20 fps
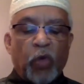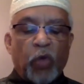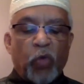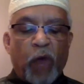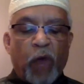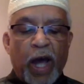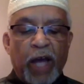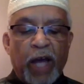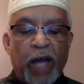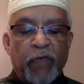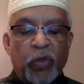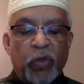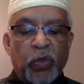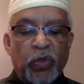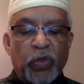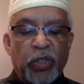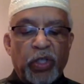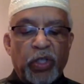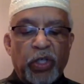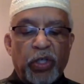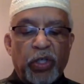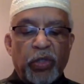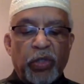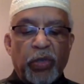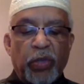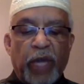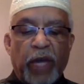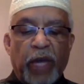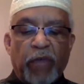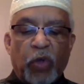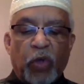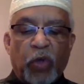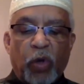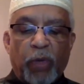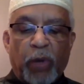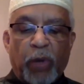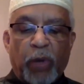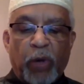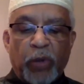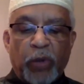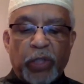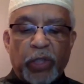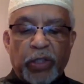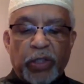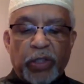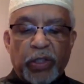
rival. You have no opponent.